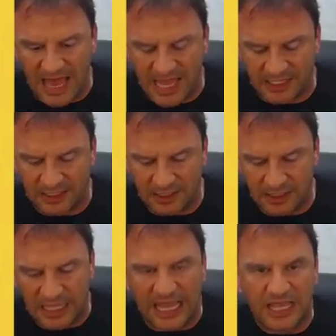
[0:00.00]
pack,
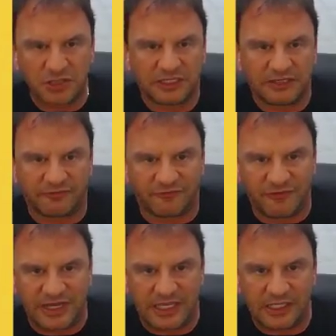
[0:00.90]
and you'll get a
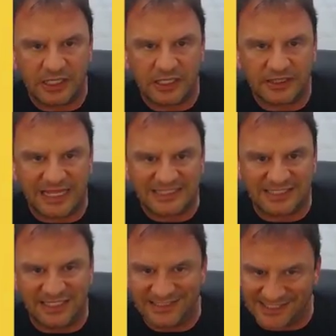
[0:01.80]
free
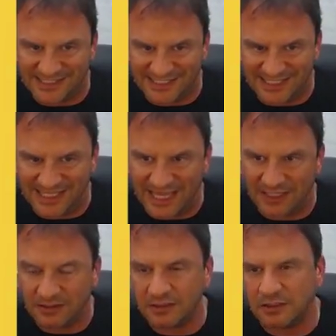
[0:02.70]

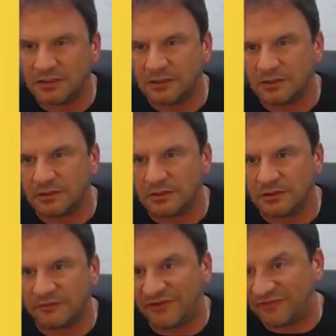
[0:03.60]
1968.
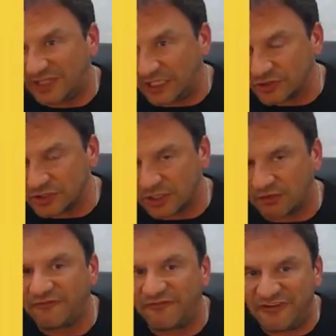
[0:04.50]
50 years
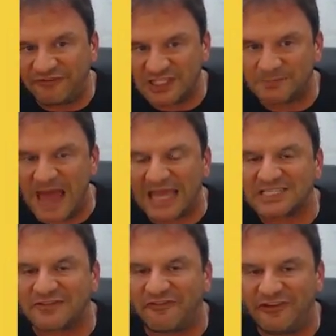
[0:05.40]
ago. This pack
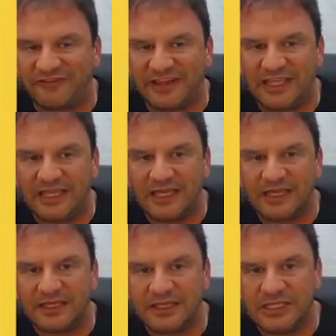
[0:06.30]
is 50
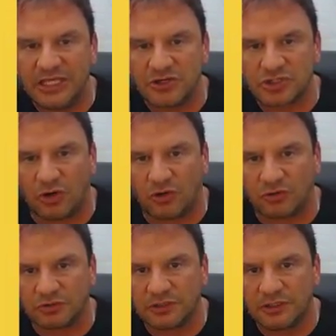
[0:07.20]
years
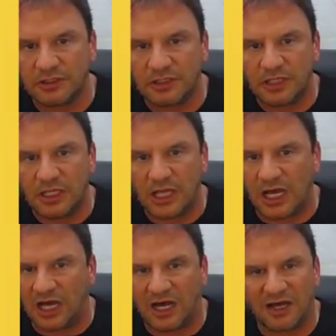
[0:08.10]
old.
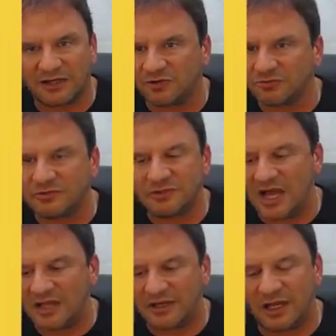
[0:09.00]

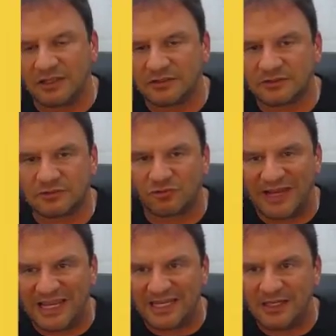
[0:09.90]
Not
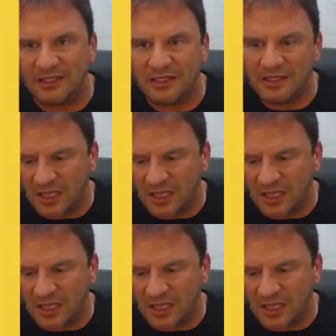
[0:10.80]
graded.